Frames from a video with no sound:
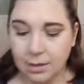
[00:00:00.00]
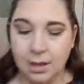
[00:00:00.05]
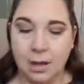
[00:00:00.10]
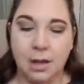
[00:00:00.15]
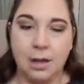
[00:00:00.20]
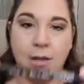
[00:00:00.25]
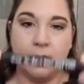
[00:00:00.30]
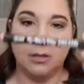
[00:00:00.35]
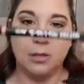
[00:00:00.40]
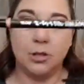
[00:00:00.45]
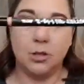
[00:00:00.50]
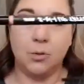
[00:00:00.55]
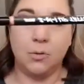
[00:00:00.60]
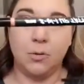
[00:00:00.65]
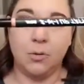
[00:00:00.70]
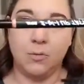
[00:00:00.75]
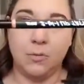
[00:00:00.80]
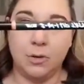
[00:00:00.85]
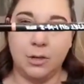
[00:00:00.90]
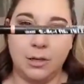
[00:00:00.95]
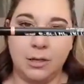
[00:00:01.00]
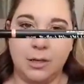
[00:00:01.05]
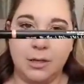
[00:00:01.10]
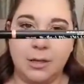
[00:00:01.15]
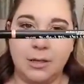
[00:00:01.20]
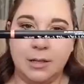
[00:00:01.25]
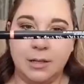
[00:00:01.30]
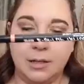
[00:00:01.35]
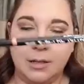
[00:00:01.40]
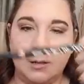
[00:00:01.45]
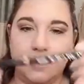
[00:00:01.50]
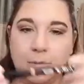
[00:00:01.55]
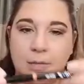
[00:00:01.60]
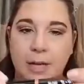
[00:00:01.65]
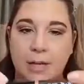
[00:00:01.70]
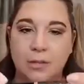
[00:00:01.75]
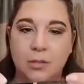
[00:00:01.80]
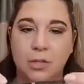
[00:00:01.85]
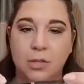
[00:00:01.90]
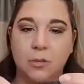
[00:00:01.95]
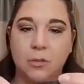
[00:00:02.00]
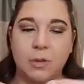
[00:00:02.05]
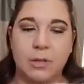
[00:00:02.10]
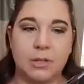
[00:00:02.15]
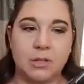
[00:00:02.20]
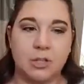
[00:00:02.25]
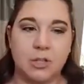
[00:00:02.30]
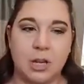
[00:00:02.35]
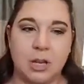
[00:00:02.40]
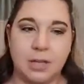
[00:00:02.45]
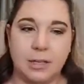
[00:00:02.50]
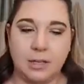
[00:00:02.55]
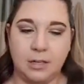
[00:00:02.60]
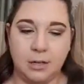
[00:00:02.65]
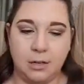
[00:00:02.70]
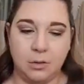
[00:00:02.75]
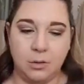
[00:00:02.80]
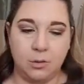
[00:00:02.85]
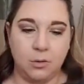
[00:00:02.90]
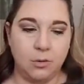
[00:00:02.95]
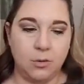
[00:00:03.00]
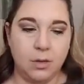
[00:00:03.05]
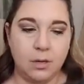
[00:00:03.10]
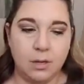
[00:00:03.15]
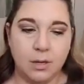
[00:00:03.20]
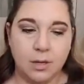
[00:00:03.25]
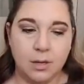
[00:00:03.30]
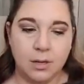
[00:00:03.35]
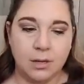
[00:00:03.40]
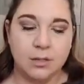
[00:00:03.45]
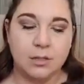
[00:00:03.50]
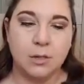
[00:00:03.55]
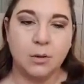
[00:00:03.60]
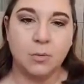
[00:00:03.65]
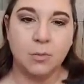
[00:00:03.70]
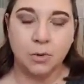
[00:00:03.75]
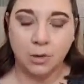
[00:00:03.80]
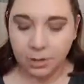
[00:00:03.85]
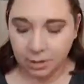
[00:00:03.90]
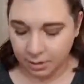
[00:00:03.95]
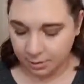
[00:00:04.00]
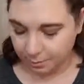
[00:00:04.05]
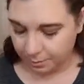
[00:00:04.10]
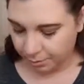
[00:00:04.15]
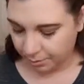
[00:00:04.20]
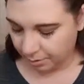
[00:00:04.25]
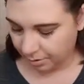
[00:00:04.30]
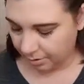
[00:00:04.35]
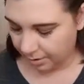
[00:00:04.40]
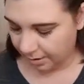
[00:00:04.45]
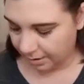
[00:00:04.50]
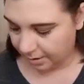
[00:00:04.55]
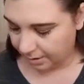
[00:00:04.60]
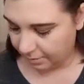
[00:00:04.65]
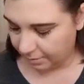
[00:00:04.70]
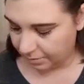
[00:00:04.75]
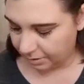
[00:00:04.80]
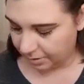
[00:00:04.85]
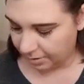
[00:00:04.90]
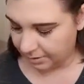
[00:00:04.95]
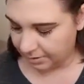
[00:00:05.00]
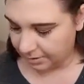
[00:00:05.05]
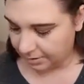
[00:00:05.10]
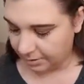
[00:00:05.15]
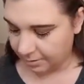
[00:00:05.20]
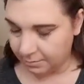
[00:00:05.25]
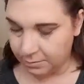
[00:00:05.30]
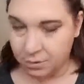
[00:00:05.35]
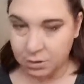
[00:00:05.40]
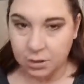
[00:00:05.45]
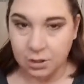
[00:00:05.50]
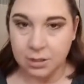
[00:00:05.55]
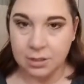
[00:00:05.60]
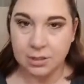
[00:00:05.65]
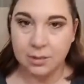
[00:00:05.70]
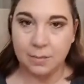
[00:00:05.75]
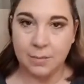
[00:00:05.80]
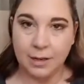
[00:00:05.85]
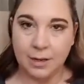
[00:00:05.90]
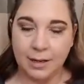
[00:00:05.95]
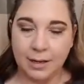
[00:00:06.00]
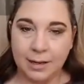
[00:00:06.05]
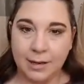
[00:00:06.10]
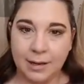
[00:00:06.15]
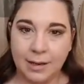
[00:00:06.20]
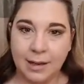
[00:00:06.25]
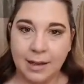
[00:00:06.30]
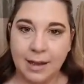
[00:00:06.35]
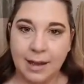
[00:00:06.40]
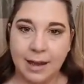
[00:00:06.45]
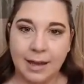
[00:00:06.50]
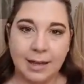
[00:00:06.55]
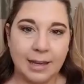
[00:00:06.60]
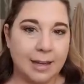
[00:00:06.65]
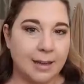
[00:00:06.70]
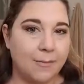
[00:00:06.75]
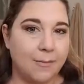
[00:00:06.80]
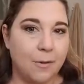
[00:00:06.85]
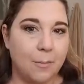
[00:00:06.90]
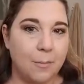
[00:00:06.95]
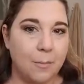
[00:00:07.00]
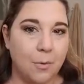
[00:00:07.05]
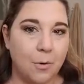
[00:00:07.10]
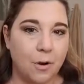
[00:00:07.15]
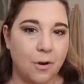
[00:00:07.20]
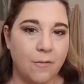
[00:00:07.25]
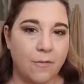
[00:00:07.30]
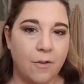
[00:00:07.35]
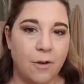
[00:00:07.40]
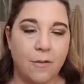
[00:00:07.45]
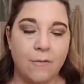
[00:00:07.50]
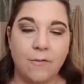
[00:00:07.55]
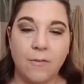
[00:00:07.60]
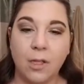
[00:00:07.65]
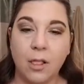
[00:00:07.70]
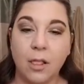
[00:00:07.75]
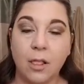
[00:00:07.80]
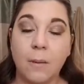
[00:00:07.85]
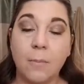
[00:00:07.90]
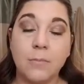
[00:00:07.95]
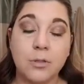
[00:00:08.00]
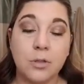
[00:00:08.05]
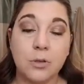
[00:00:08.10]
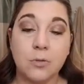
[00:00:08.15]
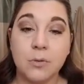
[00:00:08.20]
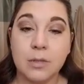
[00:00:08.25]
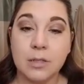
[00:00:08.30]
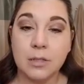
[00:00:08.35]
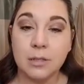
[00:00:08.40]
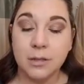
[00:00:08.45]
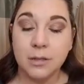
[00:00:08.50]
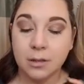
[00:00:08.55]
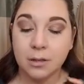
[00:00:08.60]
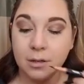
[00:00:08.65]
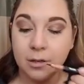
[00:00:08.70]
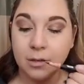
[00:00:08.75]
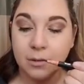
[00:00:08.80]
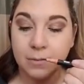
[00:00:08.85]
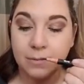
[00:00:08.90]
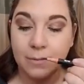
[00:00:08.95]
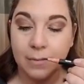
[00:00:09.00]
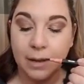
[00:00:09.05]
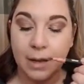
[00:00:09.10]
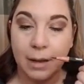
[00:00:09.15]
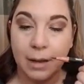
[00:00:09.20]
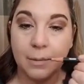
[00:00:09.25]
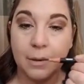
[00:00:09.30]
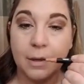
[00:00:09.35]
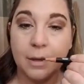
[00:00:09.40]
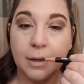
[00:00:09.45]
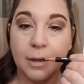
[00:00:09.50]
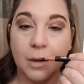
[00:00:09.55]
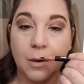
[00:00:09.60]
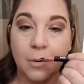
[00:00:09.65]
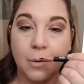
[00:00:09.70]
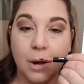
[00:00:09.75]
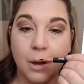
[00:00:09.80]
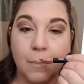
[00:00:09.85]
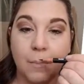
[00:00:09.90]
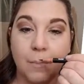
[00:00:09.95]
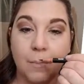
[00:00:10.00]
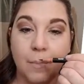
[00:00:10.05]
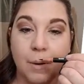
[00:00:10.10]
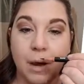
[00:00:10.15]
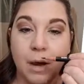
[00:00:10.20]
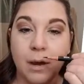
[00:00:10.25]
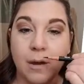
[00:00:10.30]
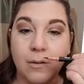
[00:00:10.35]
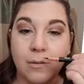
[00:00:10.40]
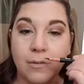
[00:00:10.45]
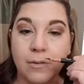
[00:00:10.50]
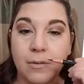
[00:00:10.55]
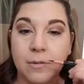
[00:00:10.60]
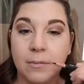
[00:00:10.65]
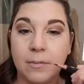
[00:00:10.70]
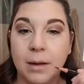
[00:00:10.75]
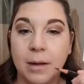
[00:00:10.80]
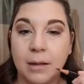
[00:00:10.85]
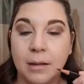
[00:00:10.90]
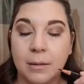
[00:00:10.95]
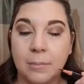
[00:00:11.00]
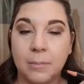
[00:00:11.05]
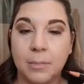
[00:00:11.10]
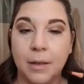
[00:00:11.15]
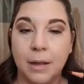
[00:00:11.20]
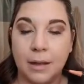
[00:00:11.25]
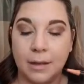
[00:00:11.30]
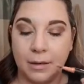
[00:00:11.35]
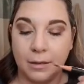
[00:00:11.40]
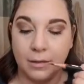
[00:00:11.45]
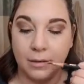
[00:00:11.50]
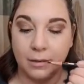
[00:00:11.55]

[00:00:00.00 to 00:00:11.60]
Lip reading: 2-in-1 lip tattoo in shade Nude. So we're going to play with these lips just a minute and give them more of a voluptuous look. I'm going to go above my lip line,